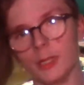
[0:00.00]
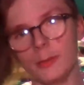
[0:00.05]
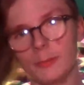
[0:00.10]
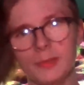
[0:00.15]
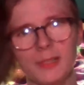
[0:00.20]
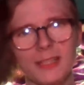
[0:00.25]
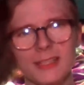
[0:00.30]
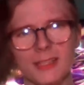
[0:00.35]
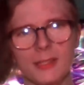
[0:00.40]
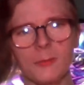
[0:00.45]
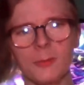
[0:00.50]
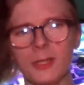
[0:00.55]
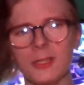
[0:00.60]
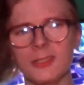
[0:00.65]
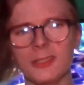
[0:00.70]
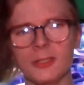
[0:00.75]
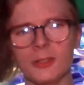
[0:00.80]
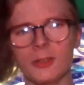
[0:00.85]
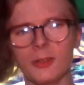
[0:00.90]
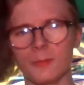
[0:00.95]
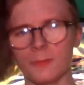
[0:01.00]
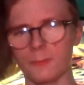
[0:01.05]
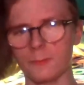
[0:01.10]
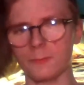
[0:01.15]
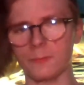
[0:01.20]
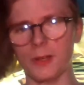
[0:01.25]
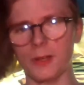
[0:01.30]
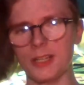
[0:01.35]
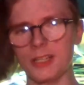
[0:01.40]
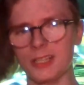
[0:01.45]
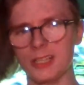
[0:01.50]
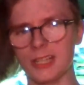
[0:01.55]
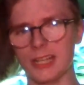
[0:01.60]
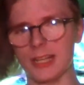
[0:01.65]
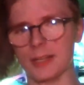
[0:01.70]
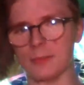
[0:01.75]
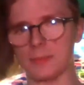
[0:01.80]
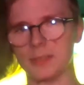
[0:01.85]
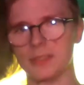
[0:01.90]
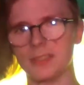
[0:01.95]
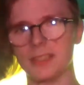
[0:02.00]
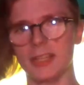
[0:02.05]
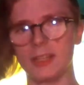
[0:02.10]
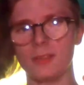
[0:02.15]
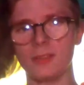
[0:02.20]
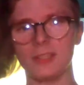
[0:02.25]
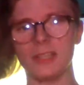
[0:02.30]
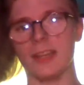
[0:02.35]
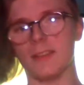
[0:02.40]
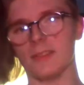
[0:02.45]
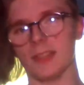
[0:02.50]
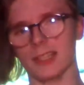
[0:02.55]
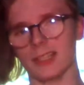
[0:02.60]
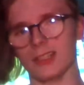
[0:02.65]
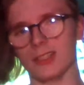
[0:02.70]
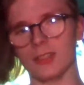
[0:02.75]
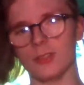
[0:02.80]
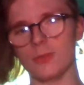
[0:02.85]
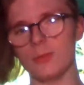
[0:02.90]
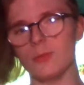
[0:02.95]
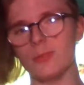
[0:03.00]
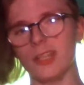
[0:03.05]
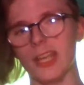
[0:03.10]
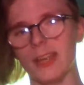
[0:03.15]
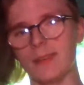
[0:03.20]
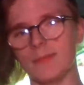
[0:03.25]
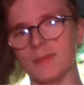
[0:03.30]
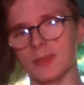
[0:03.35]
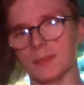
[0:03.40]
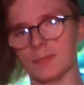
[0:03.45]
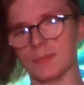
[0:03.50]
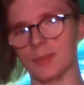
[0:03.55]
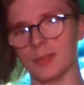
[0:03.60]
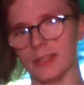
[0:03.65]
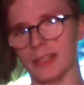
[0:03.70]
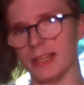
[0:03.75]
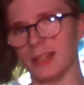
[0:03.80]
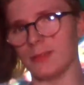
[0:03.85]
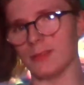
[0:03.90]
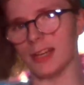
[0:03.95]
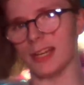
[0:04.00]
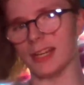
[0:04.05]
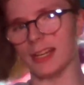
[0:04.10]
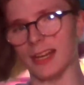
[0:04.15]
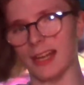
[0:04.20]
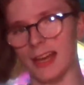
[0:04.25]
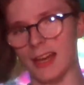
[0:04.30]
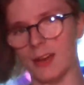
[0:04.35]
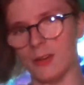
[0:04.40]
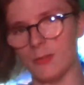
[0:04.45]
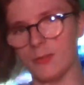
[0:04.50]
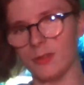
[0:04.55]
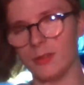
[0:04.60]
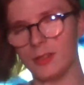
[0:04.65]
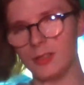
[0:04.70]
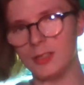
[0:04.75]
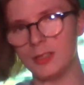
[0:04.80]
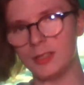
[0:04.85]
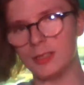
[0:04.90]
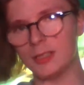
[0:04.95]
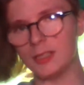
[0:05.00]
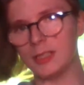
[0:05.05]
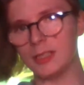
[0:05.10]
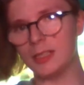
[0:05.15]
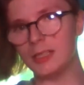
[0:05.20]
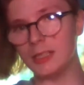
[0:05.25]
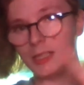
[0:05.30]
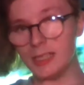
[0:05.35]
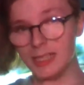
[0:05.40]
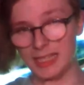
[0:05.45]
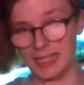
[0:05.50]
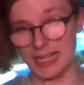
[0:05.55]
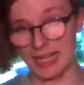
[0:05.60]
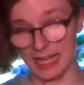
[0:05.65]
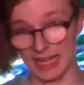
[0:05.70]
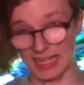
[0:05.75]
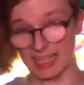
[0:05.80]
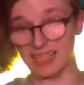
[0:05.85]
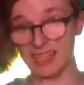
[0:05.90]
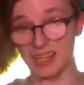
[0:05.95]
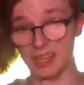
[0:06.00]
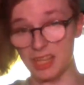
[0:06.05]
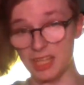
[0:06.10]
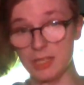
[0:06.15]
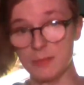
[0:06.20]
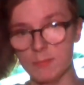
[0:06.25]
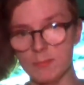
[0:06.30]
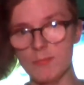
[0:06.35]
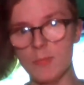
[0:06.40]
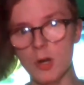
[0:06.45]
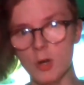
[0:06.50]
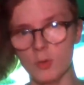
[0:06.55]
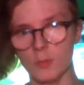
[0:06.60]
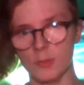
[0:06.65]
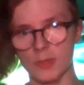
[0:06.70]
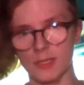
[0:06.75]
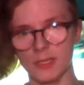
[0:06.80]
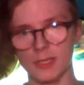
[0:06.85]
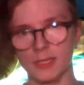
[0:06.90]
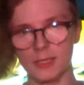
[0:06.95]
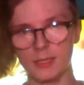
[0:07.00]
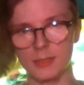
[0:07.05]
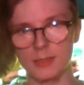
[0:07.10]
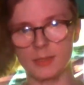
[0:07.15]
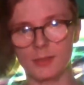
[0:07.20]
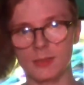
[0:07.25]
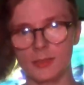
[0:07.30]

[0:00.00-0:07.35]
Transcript: because I want to start a fresh game, because I only have like 2 games I'm playing right now, at the moment.